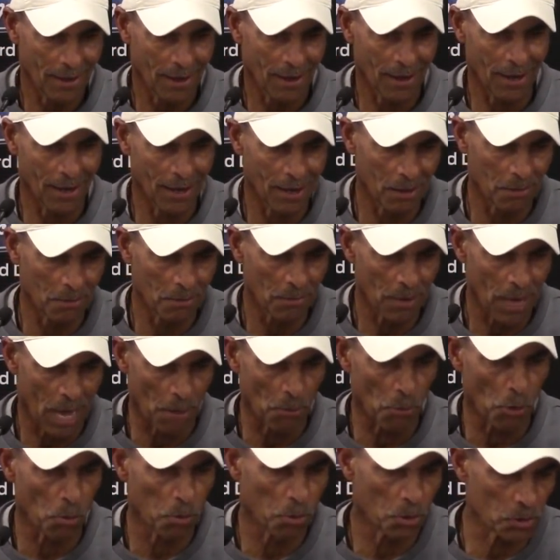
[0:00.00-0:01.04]

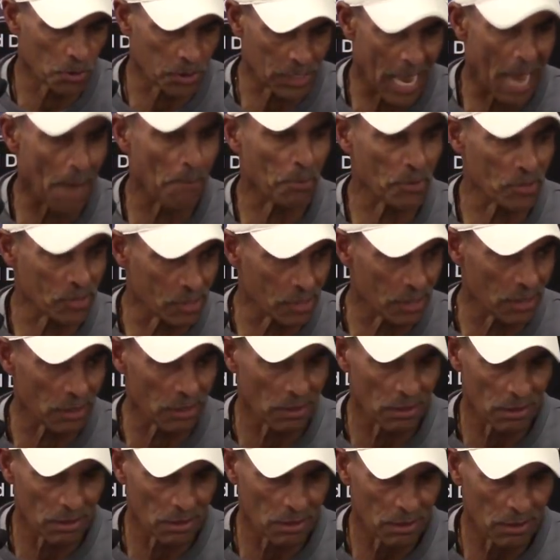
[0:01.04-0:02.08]
I'm almost opposite
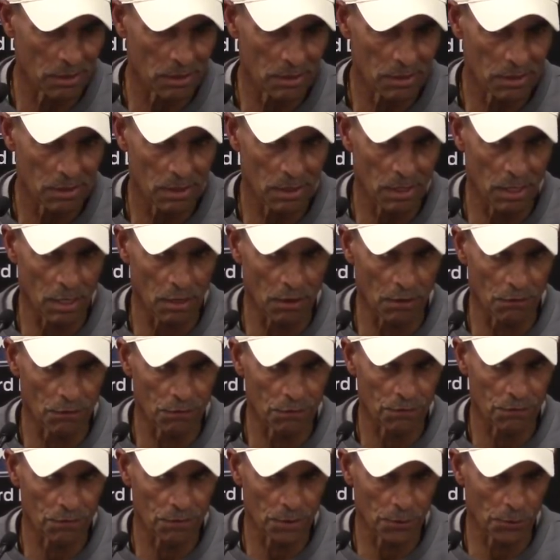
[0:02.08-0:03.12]

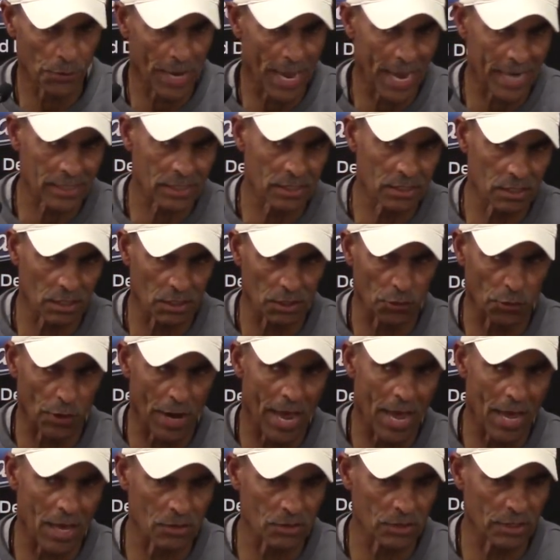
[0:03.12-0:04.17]
of the reactions of the
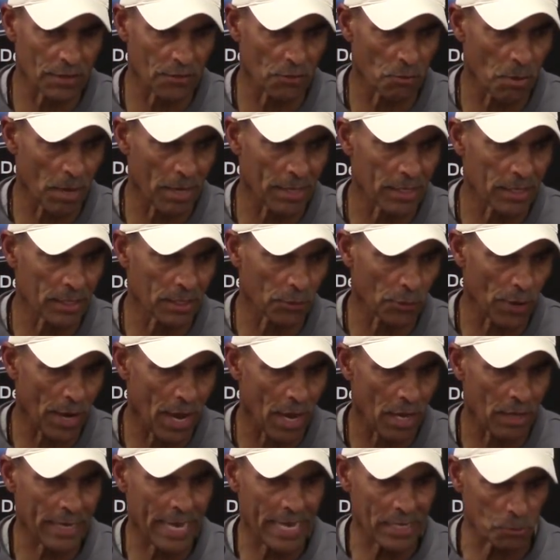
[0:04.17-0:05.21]
crowds and everybody in the
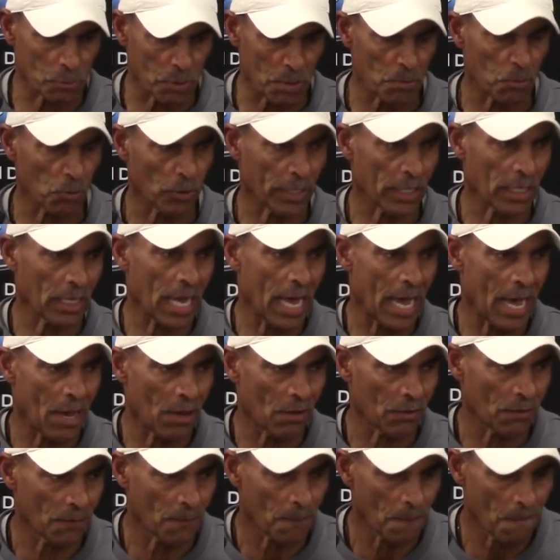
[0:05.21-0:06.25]
crowd. As people get loud,